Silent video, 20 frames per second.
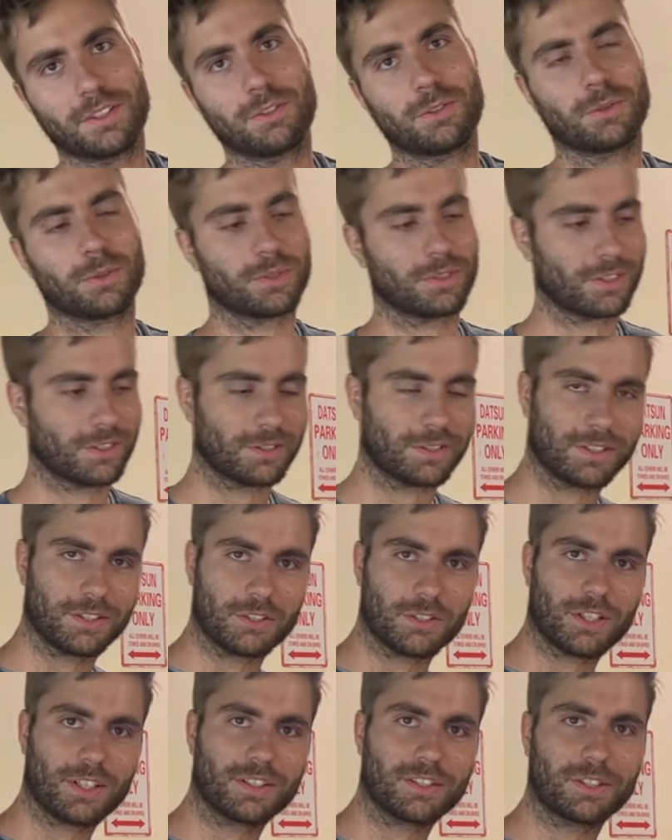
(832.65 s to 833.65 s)
so it was already
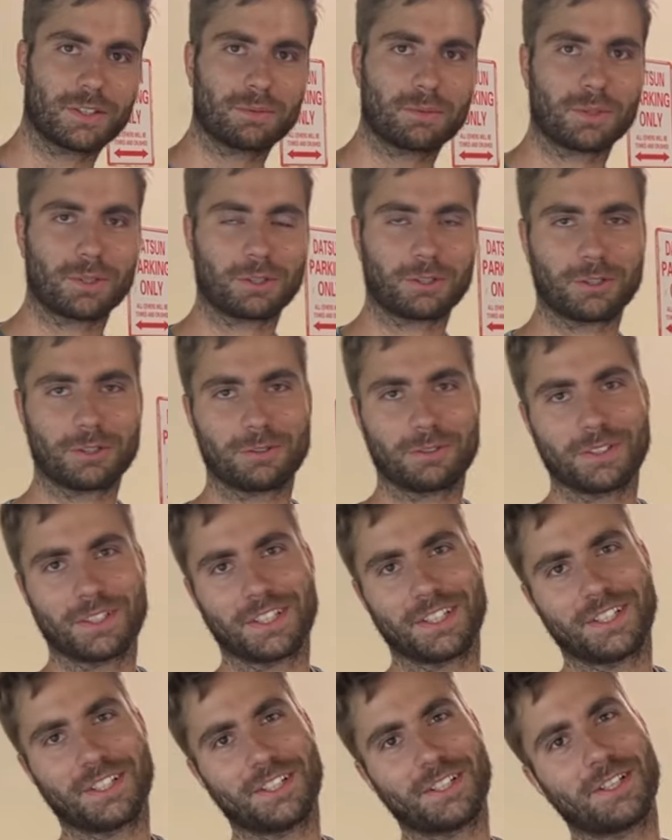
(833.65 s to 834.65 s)
janked up, so I couldn't really
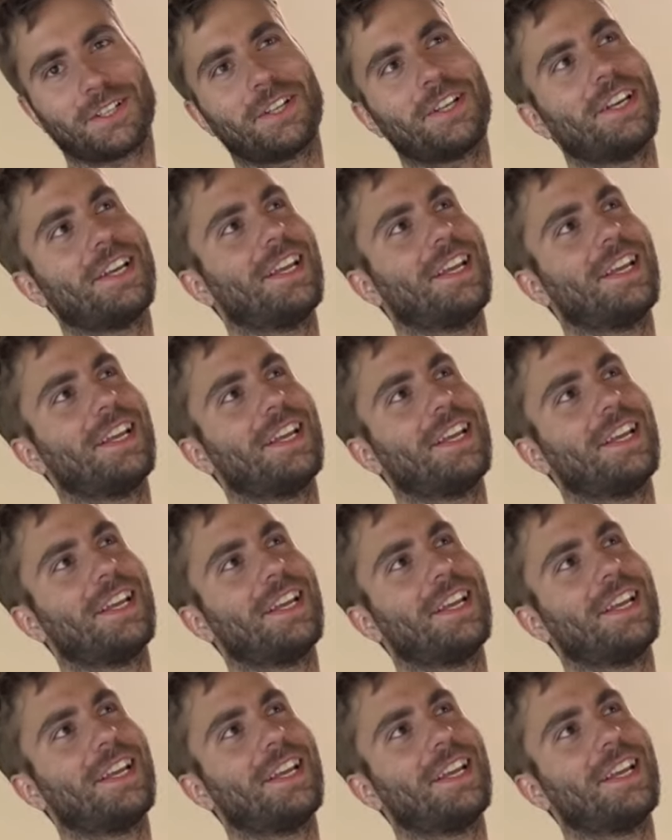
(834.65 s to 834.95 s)
get it done